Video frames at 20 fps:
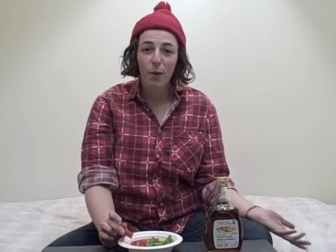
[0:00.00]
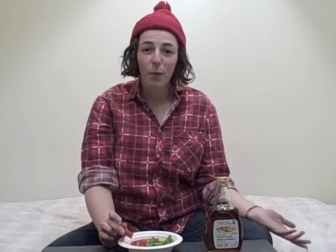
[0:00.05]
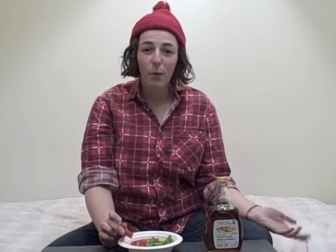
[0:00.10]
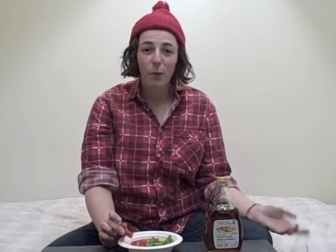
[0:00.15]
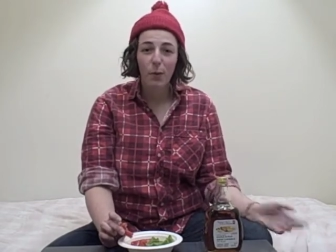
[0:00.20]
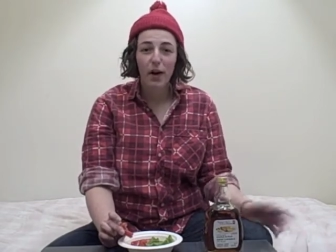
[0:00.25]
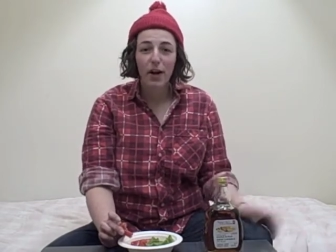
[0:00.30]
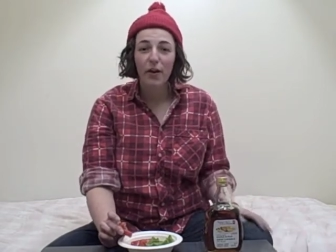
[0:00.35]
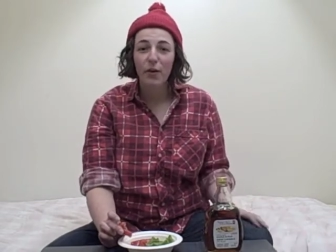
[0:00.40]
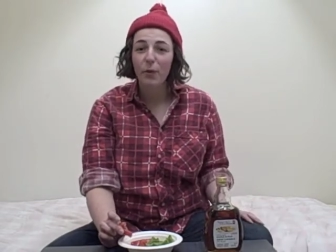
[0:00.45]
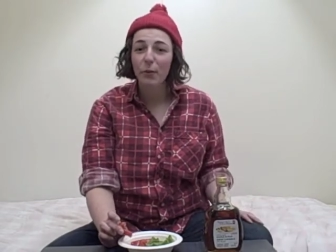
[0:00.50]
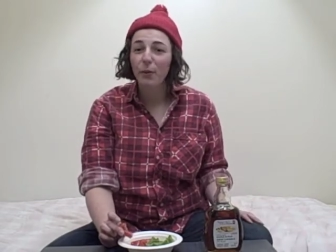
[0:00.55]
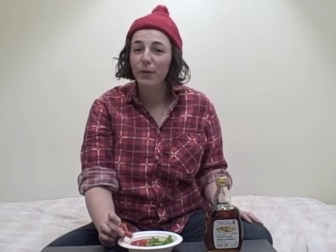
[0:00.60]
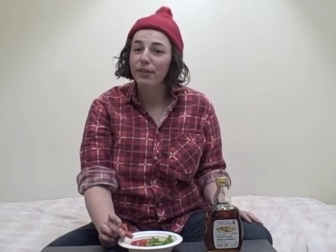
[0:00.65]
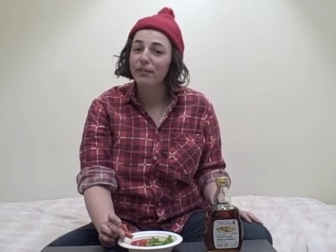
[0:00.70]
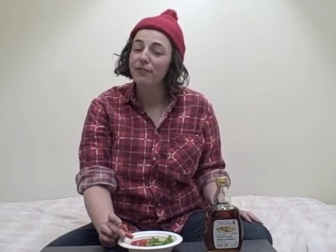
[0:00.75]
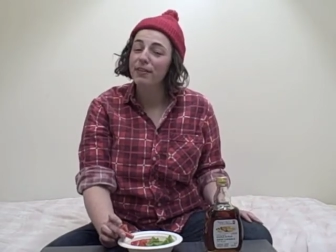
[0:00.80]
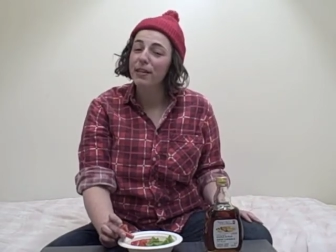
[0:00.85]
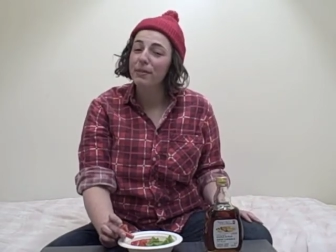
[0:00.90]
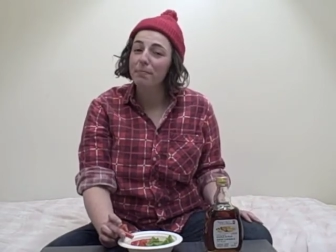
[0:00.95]
Well, one
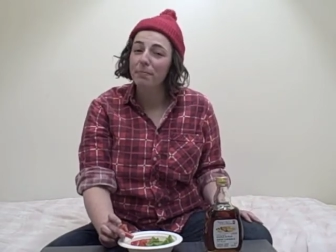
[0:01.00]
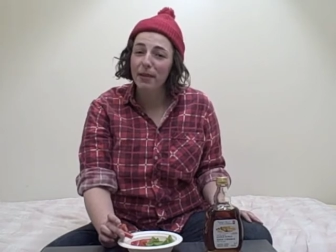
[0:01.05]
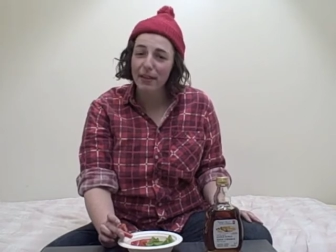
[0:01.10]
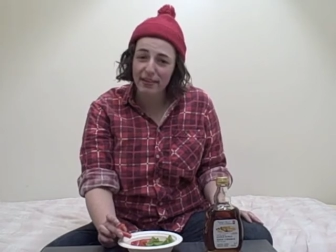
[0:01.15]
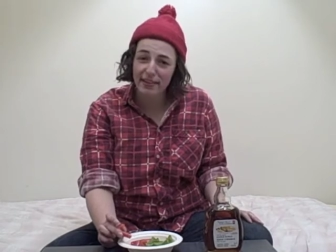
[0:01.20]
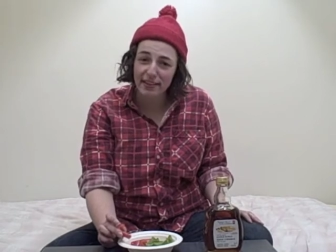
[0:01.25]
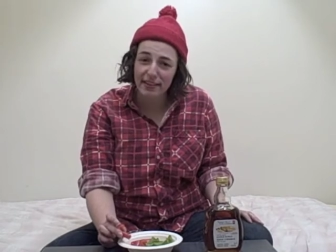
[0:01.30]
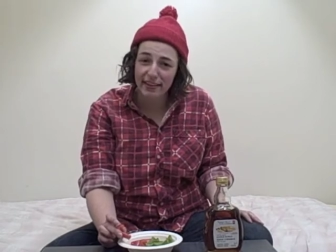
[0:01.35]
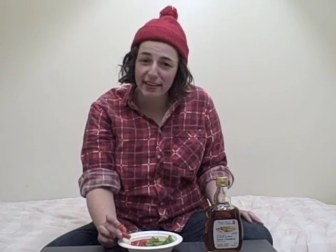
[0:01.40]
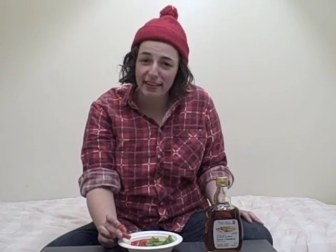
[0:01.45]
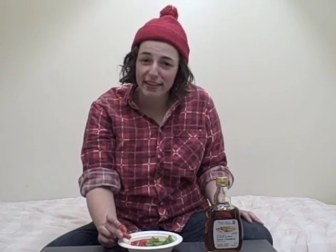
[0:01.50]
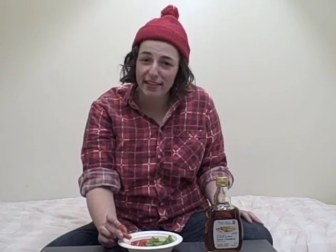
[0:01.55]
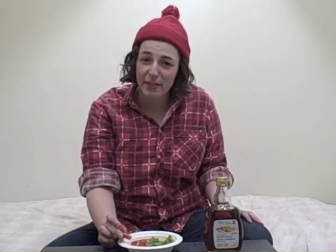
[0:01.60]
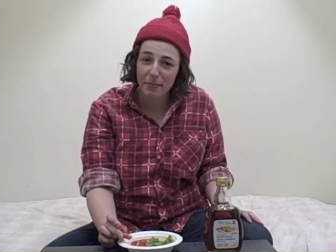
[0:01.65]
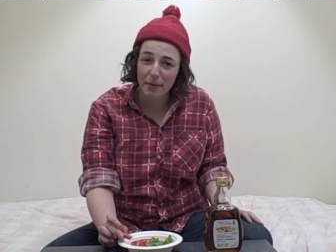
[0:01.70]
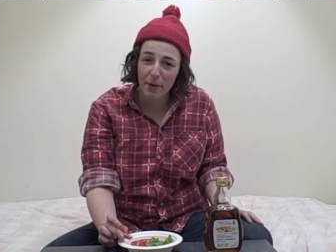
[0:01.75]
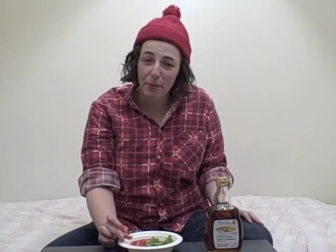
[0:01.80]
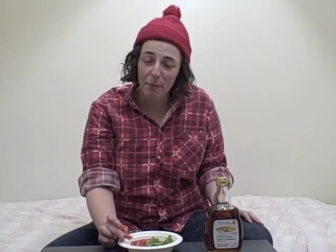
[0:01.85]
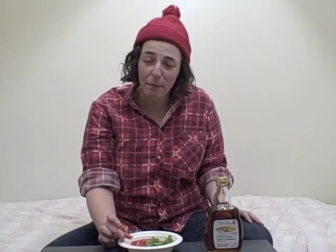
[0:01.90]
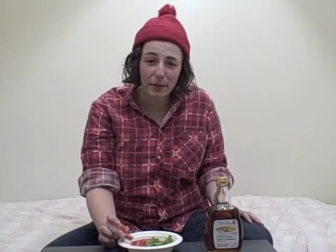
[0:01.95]
of the amazing things
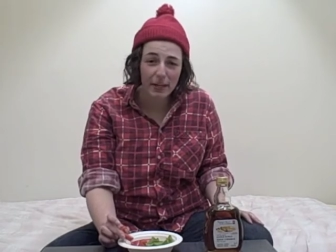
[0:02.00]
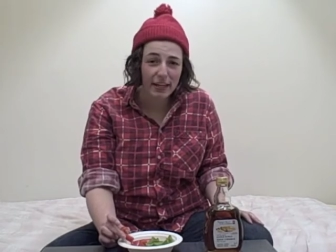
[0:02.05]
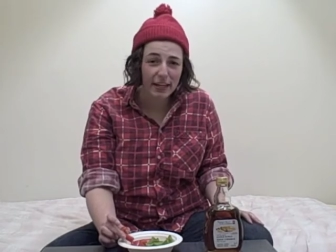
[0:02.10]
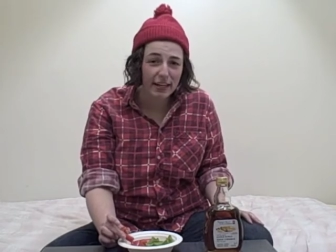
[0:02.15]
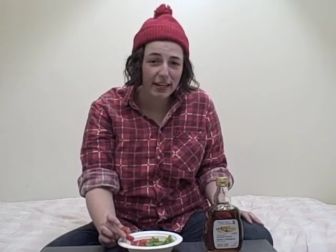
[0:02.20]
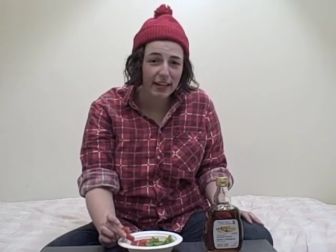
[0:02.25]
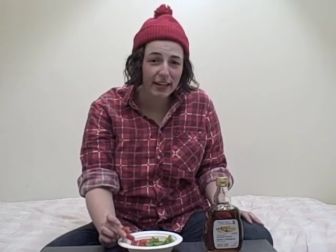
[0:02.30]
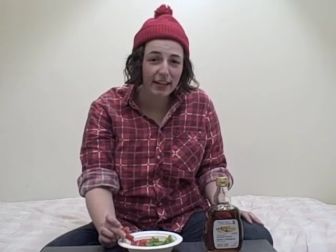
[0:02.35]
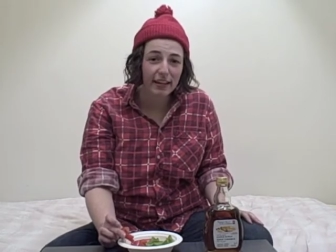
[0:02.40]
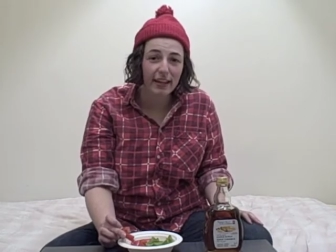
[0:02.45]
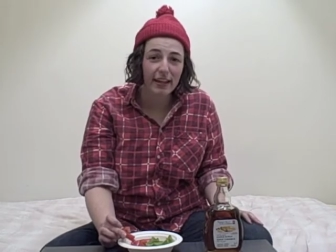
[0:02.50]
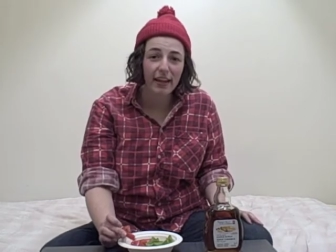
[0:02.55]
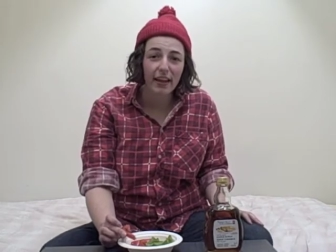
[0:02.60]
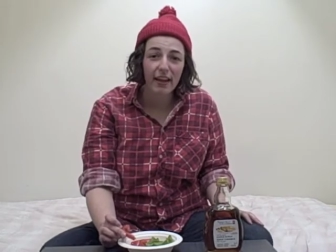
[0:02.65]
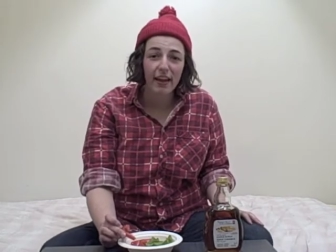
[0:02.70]
about being